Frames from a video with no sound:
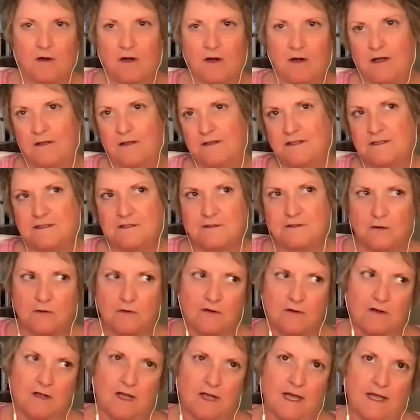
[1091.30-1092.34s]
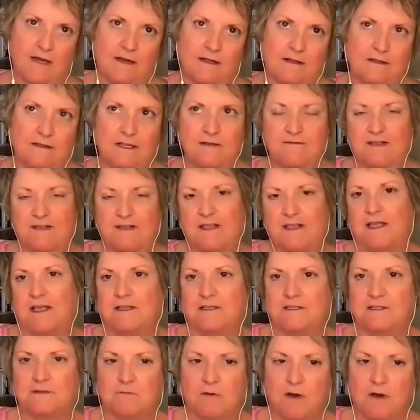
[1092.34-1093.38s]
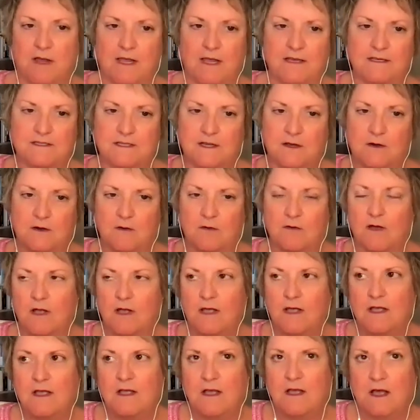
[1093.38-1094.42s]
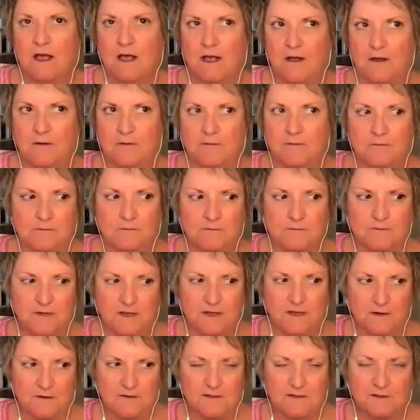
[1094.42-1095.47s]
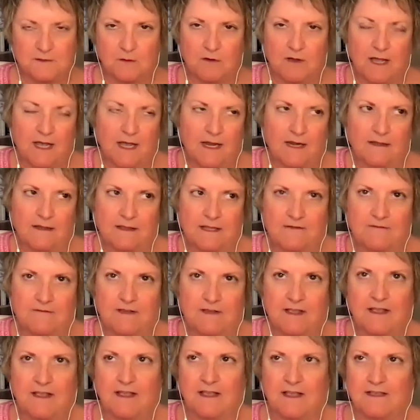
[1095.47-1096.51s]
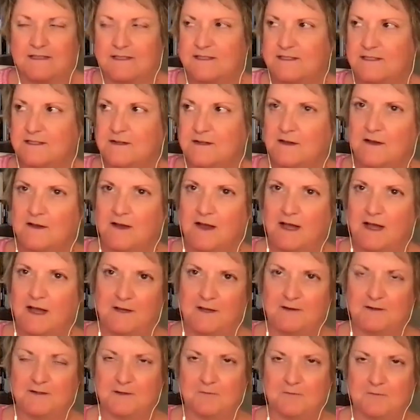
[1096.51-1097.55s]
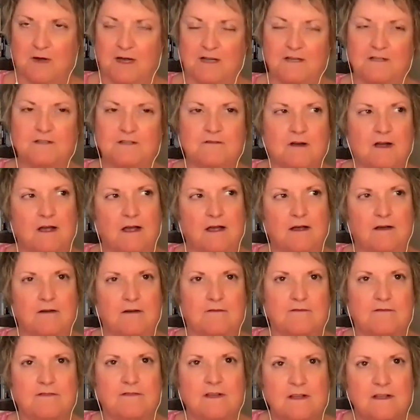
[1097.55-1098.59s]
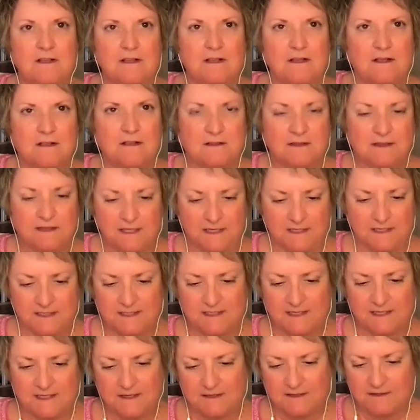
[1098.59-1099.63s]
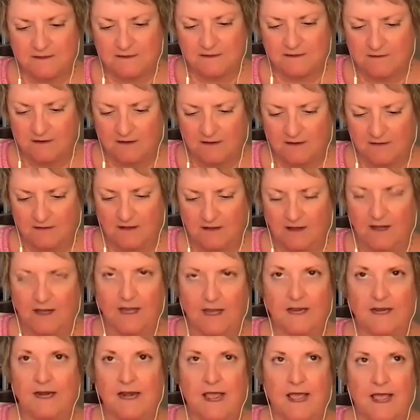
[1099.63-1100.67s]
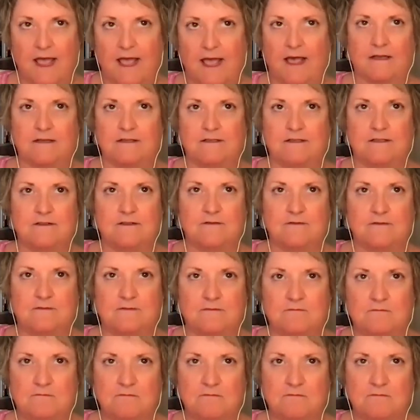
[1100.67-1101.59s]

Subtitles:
all this soul guided living is, right? So, soul guided living is, I use a mantra of listen, align, act.